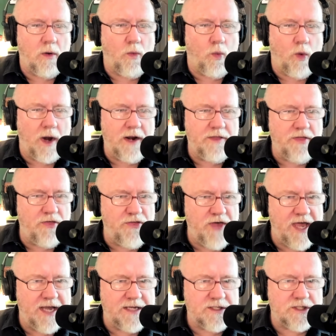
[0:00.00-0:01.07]
one of the
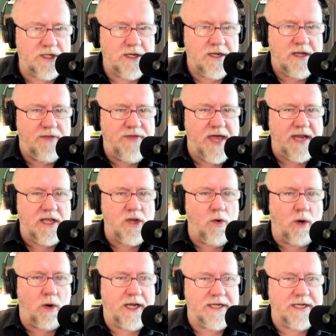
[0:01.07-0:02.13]
things that you
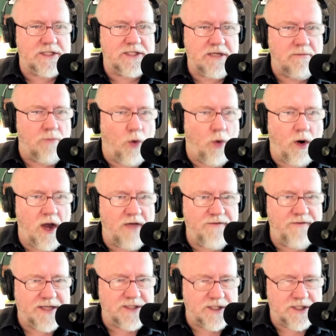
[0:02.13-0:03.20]
are going to see more of
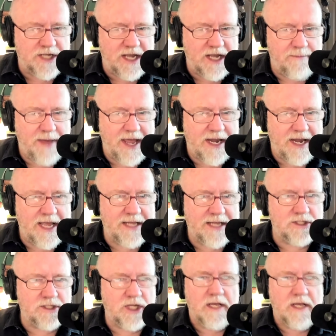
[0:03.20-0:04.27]
as this campaign
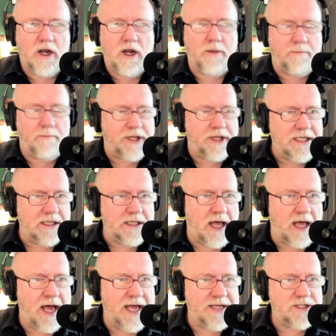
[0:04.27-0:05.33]
ends complete
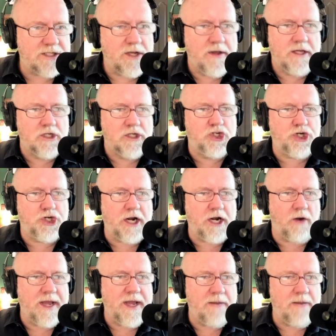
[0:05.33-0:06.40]
lies
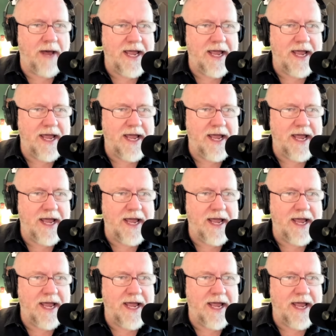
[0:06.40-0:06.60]
generated by